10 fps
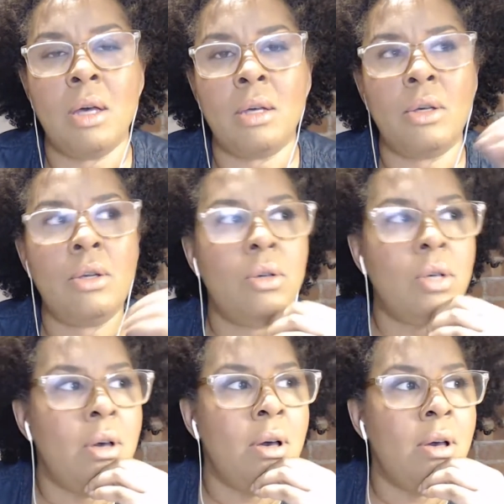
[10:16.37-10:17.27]
Oh
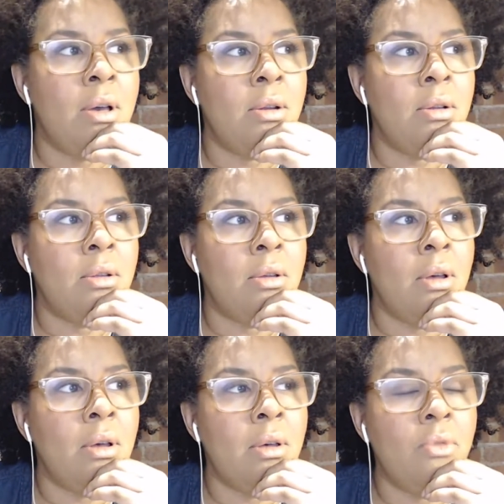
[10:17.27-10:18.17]
God,
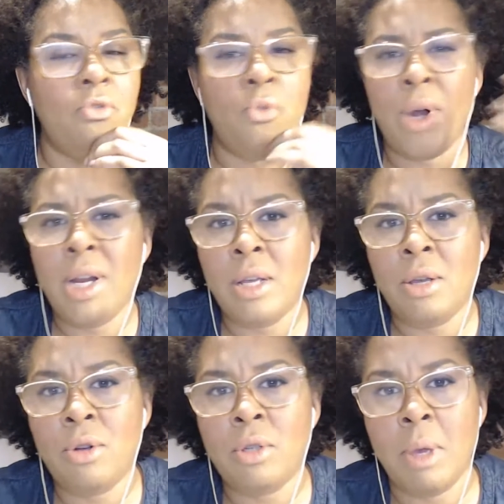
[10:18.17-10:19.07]
40
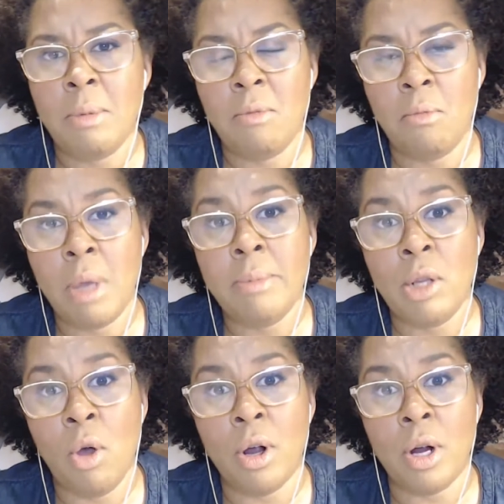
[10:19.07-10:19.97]
years, maybe
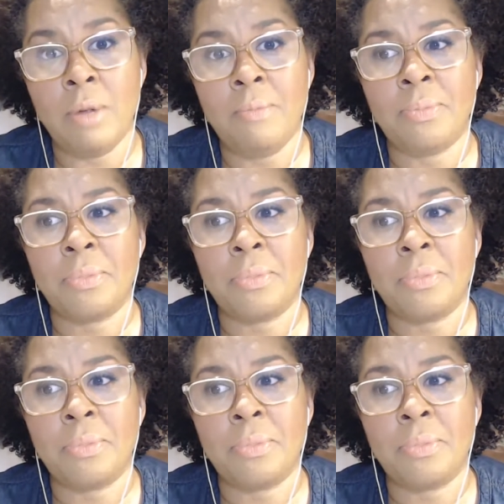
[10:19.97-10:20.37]
longer,